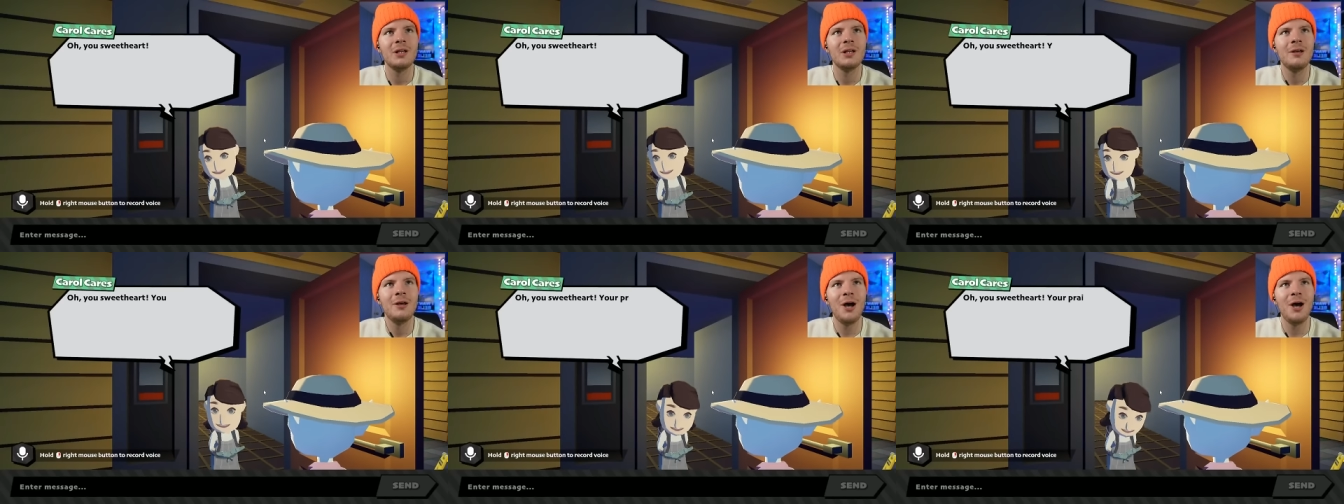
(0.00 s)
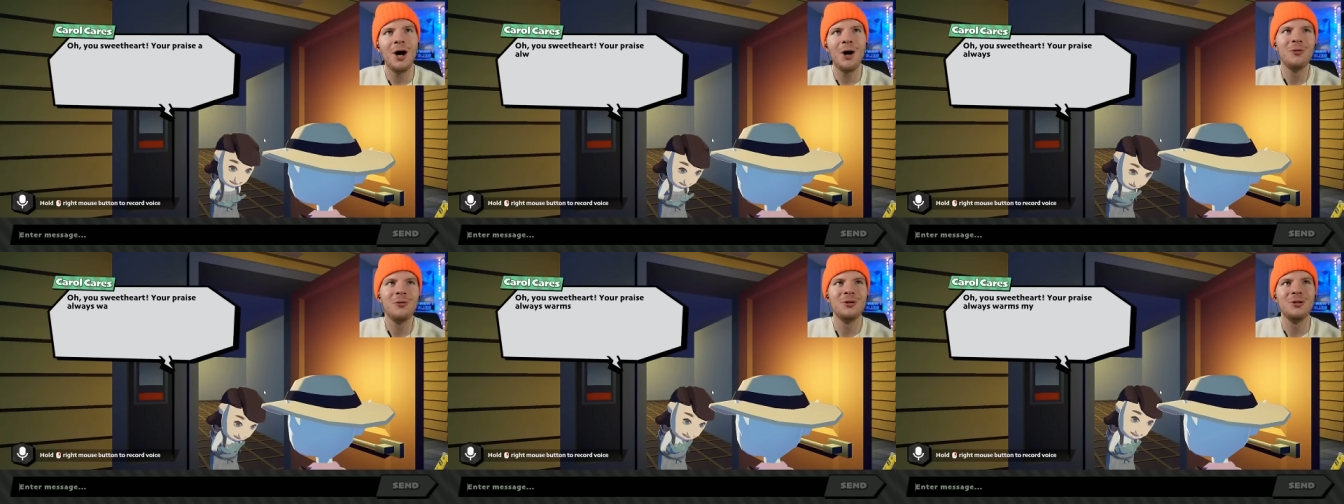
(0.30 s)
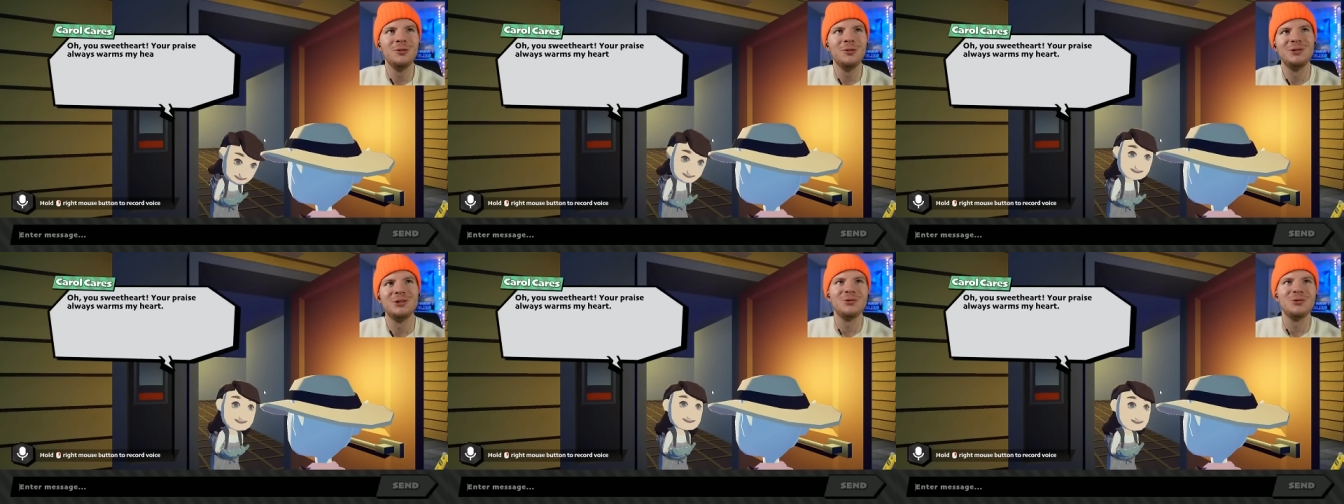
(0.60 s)
Oh,
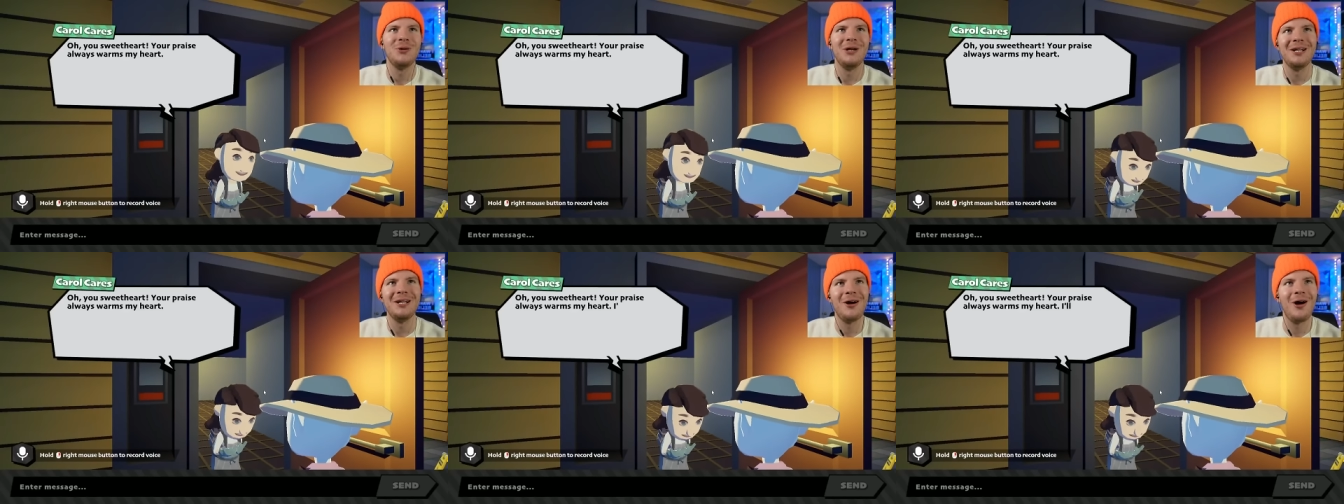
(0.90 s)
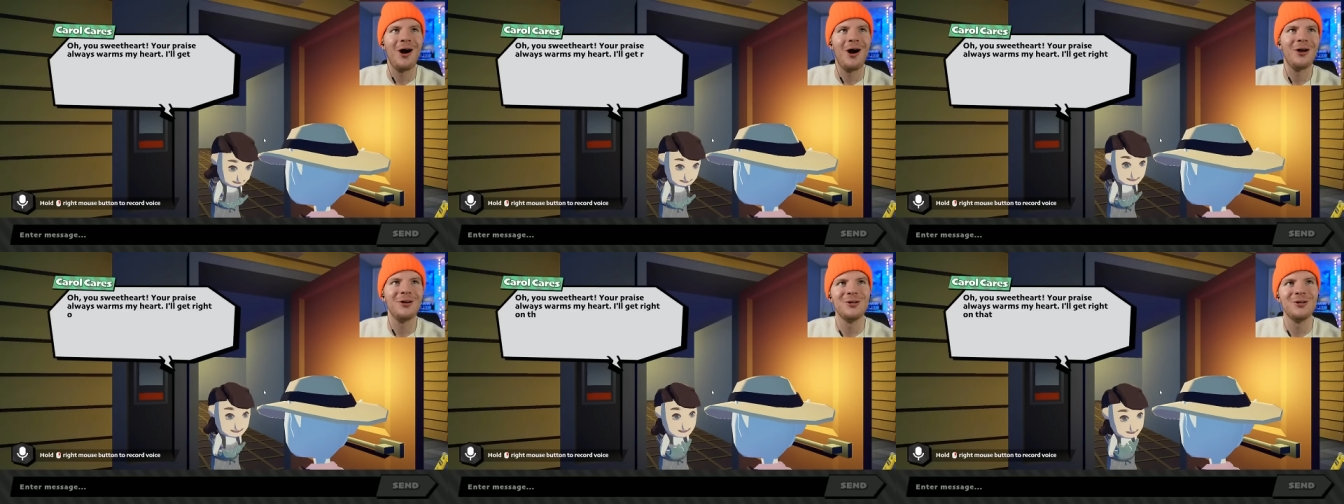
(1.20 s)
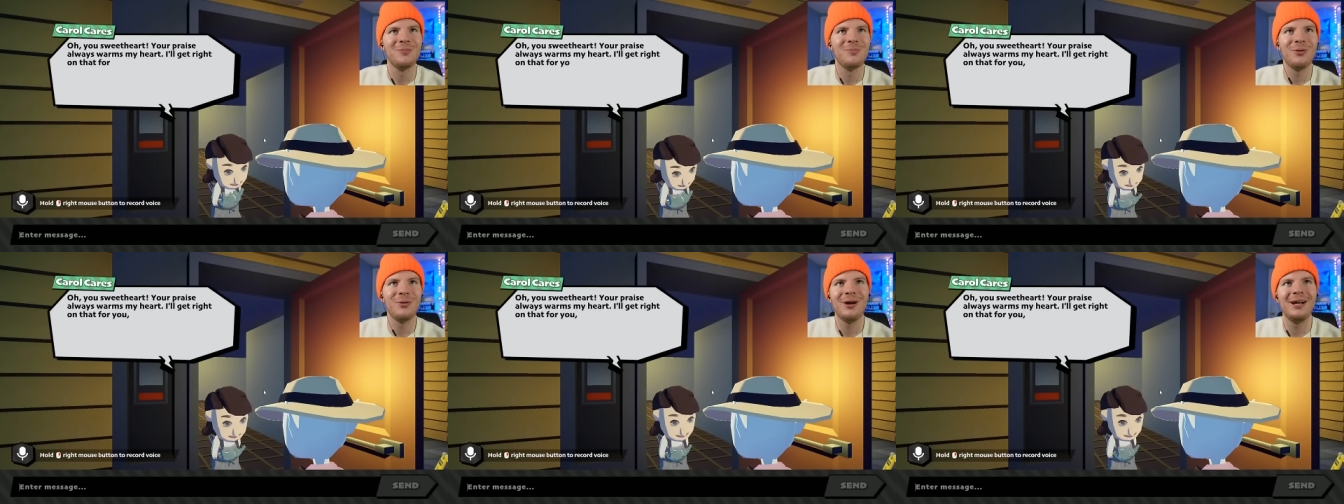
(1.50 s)
you sweetheart.
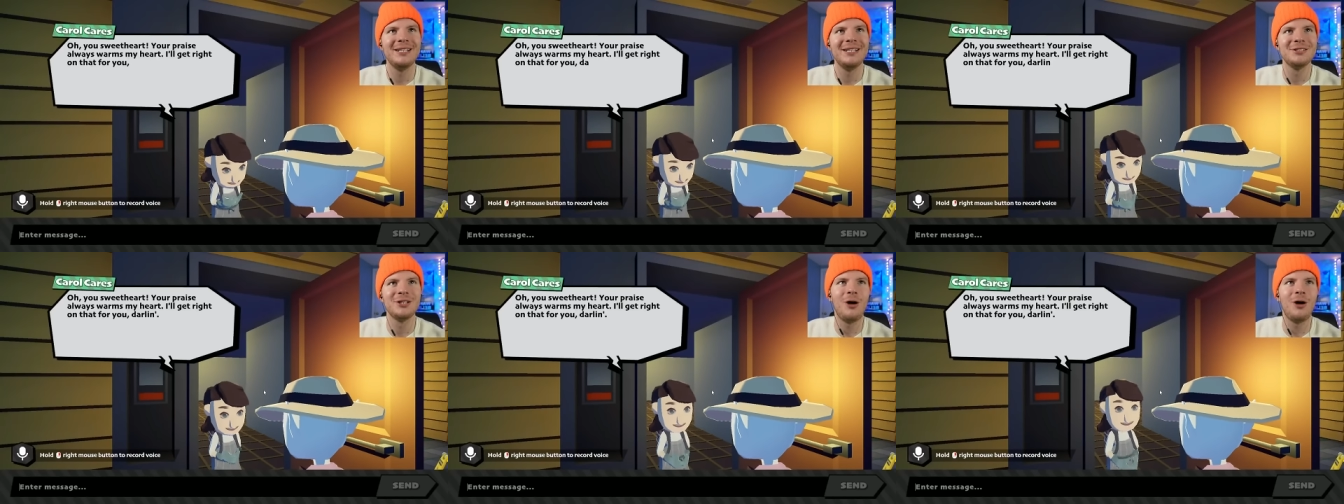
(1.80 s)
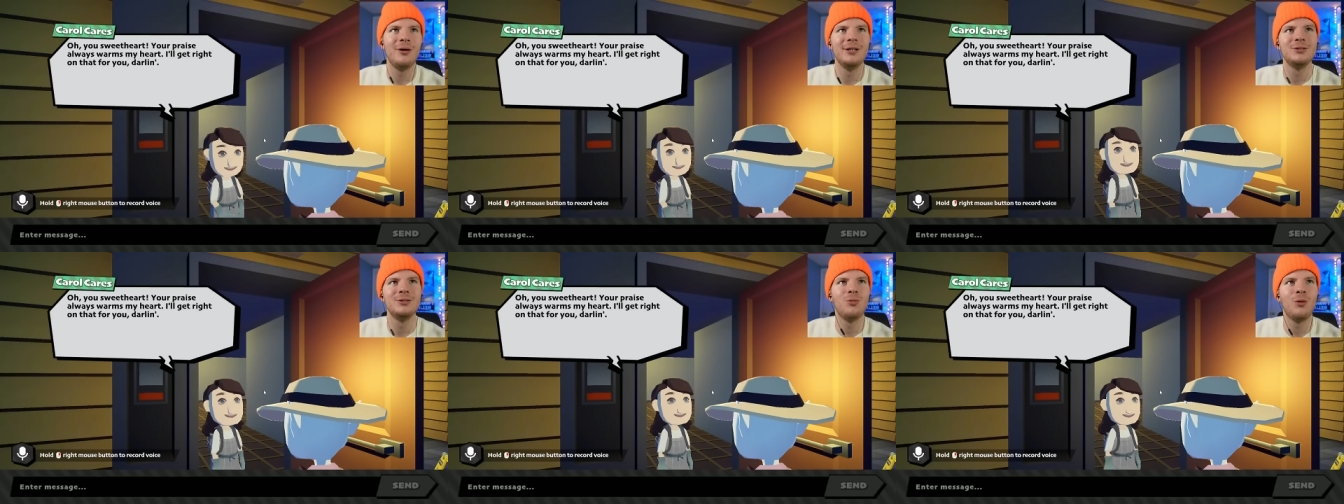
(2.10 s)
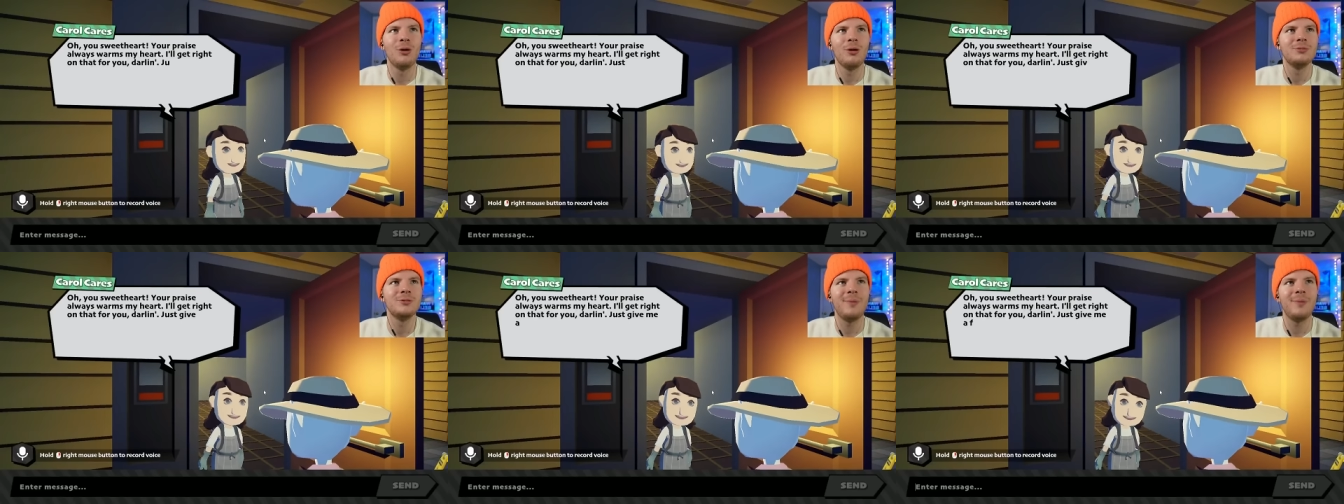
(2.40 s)
Your praise always
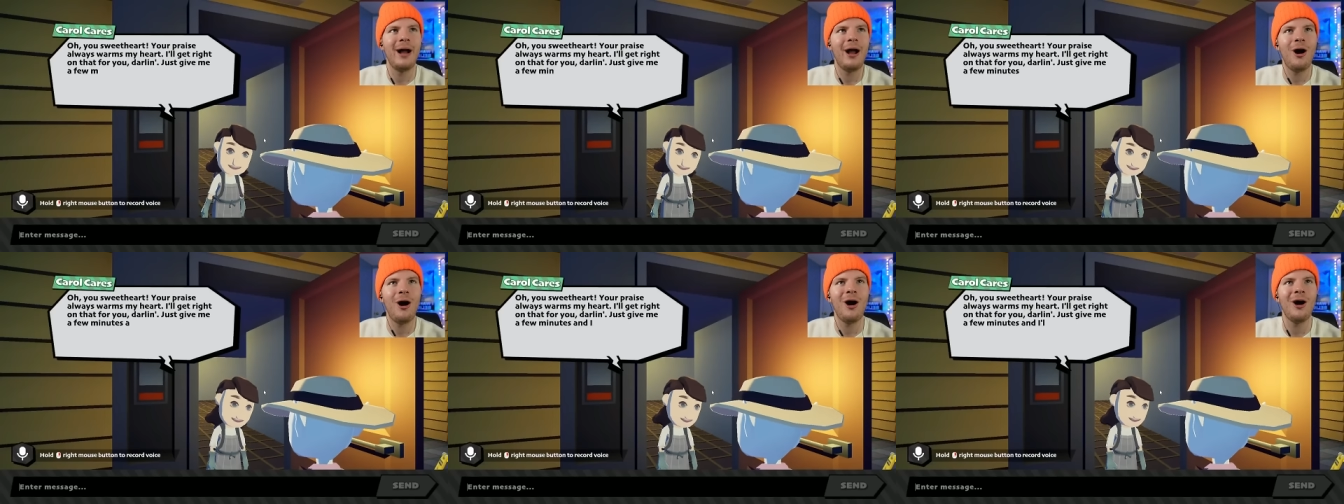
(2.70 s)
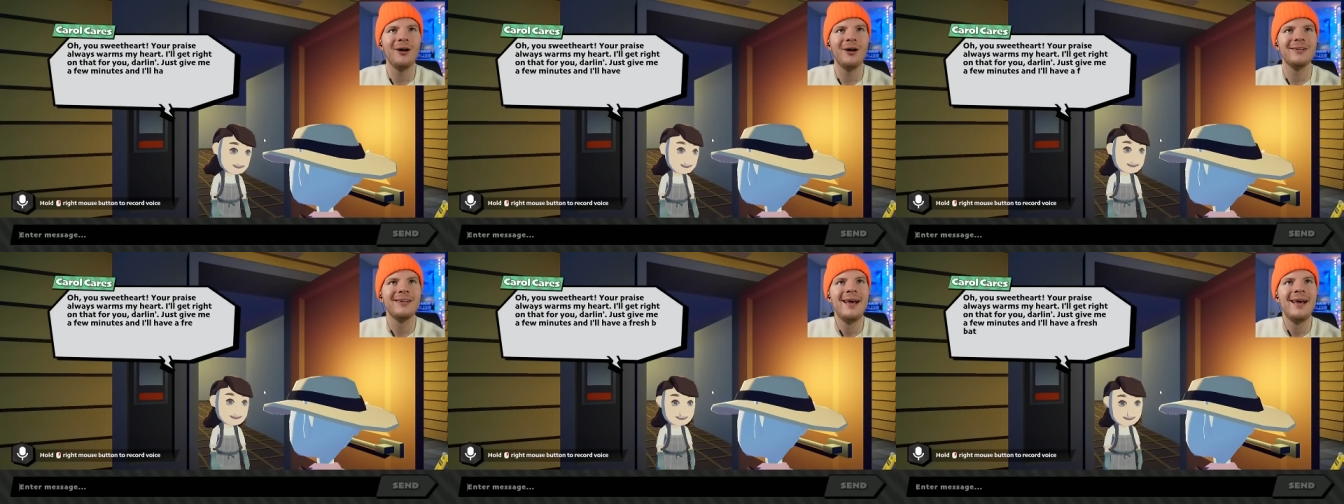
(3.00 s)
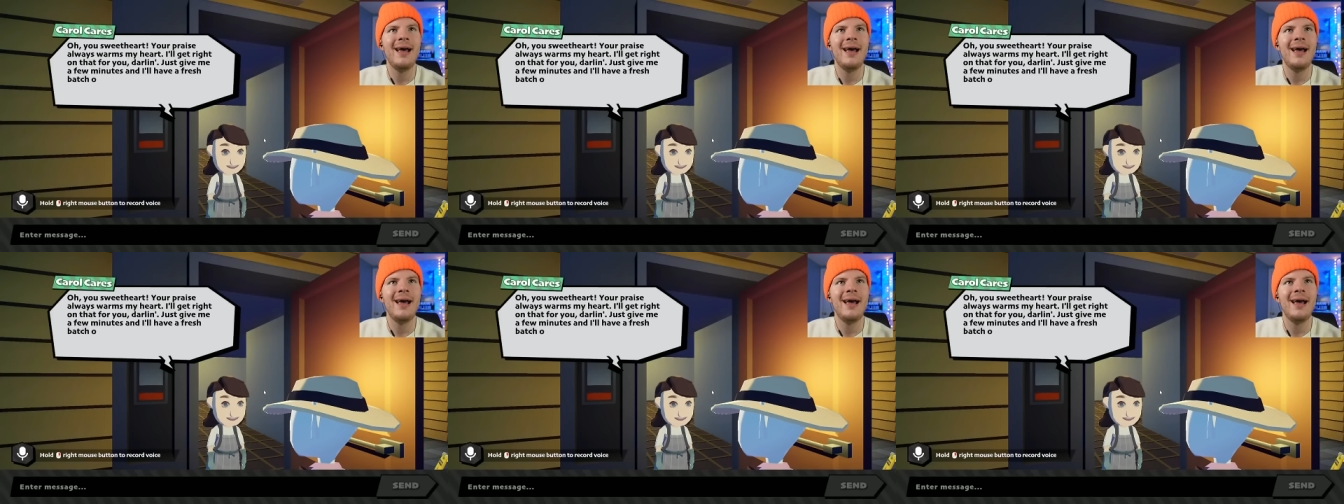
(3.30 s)
warms my heart.